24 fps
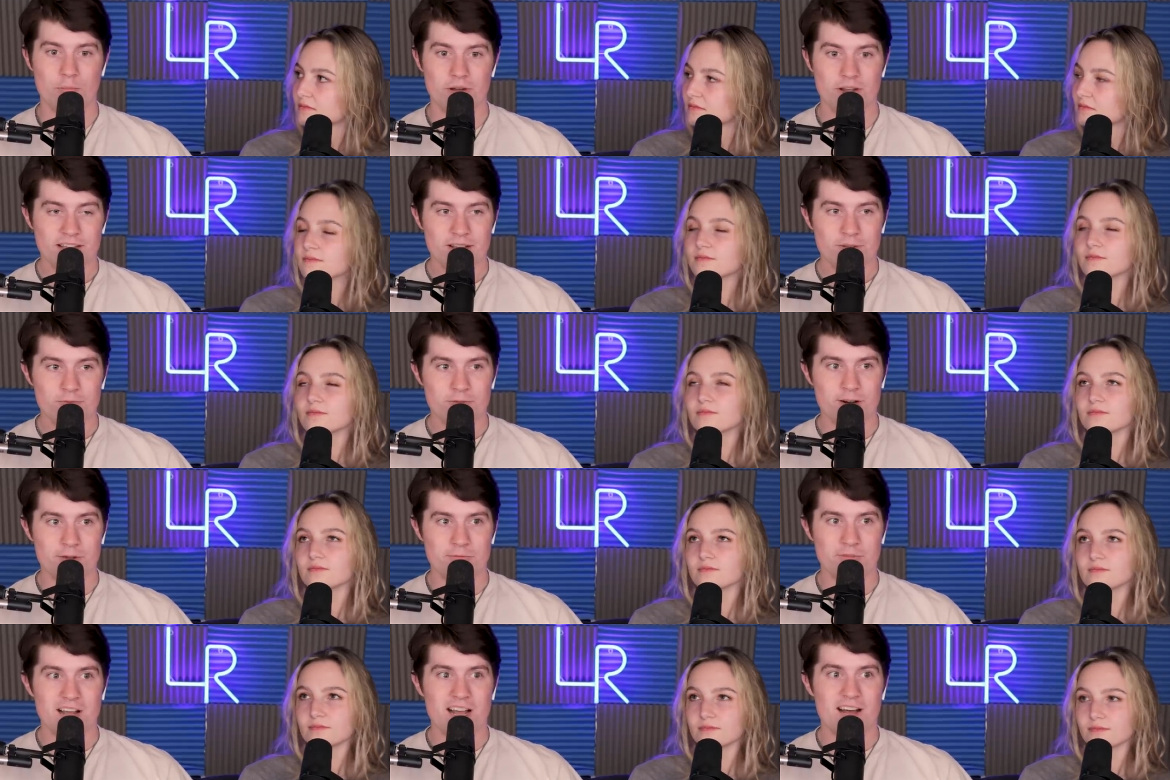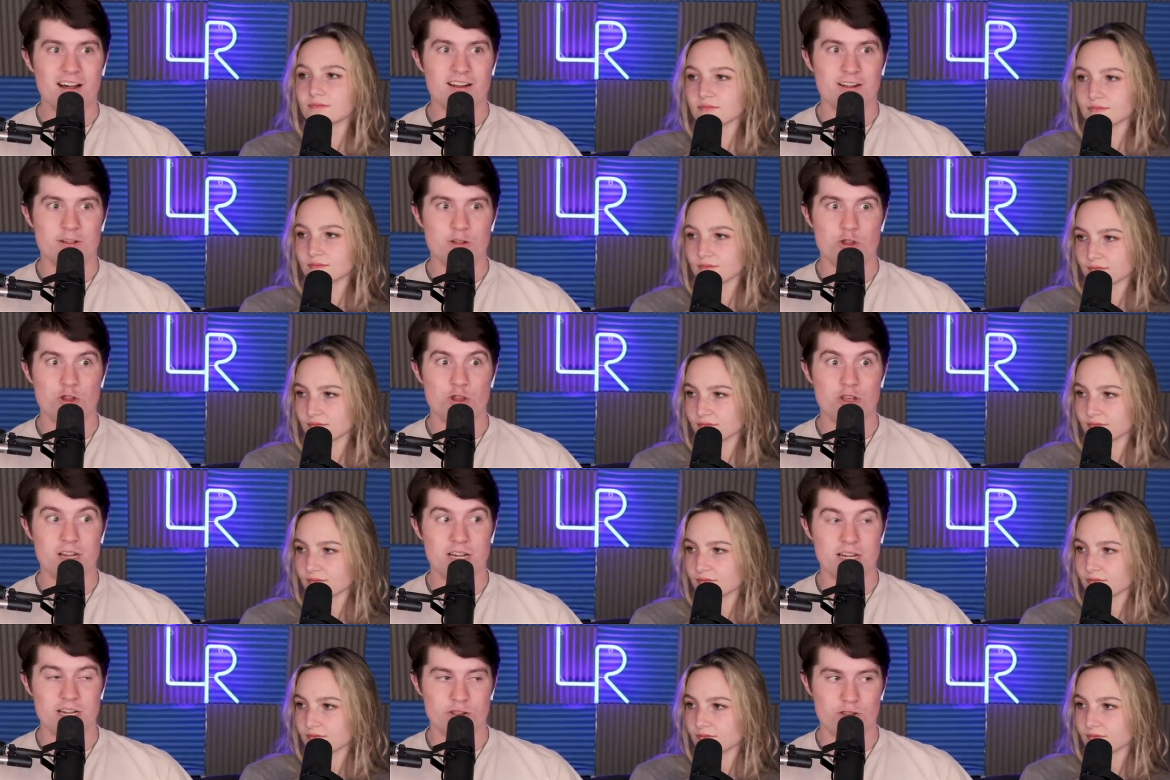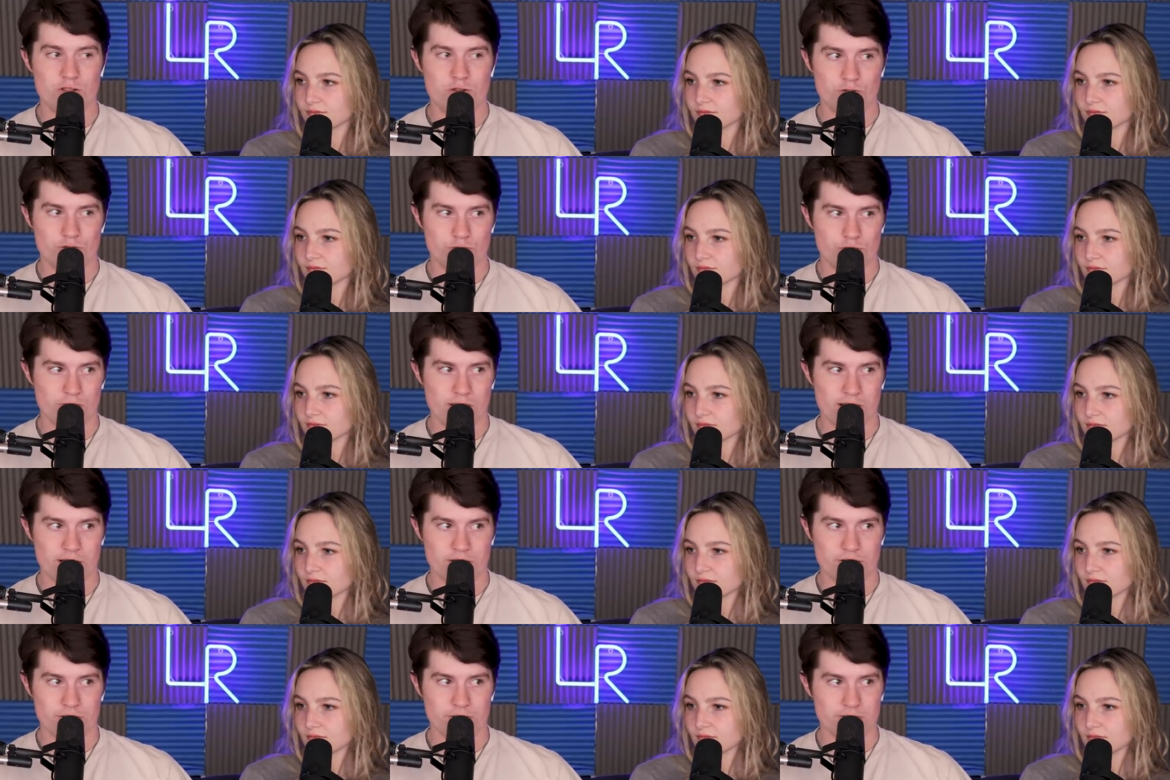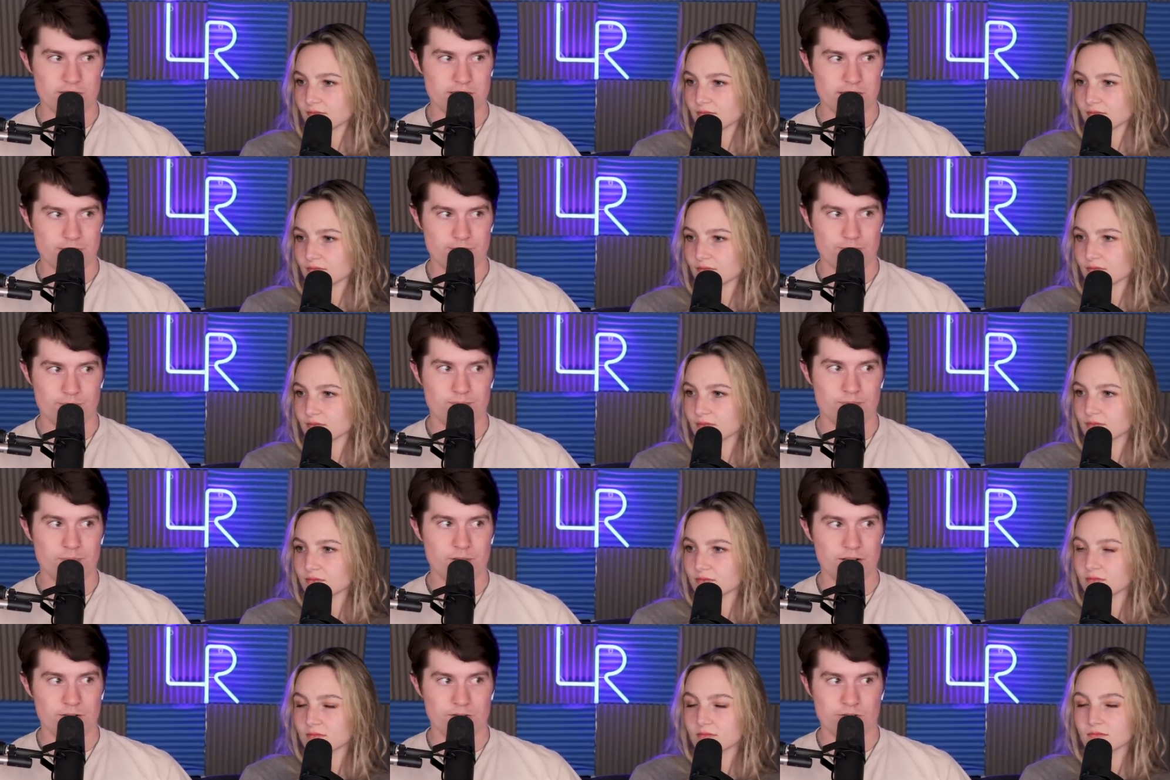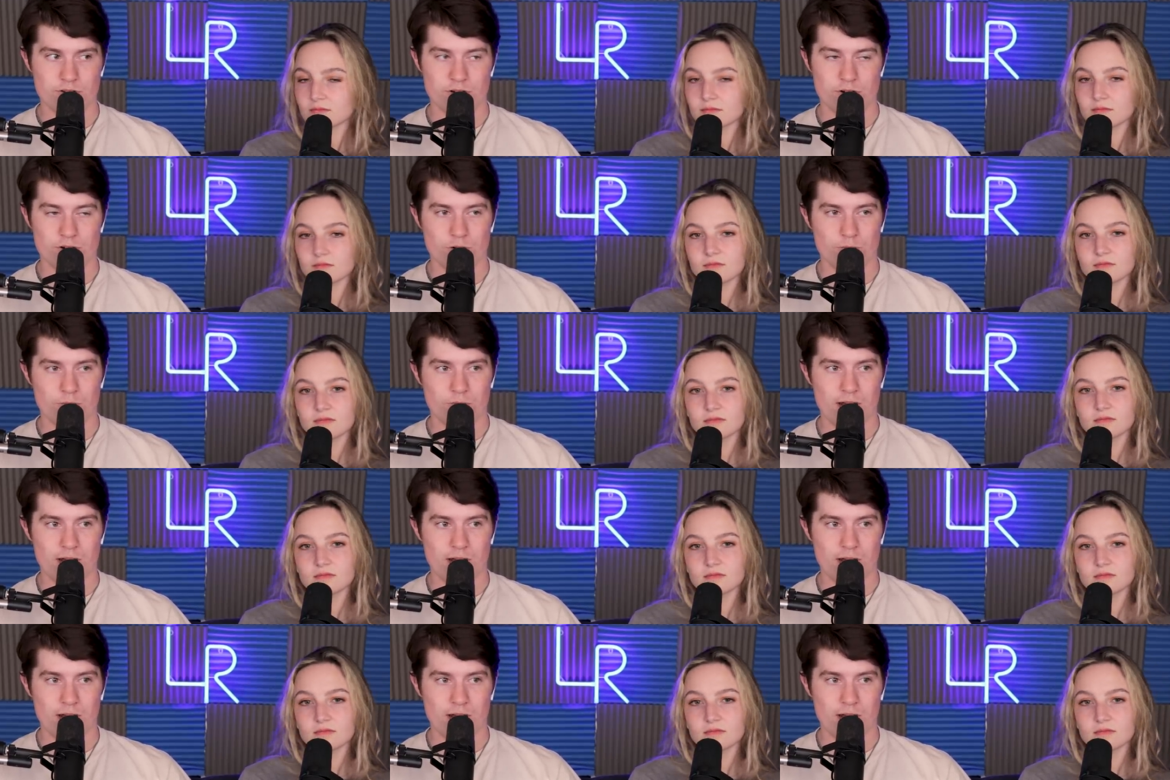Speaker 1: Mm-hmm. When in reality she needs to address her deep internal internal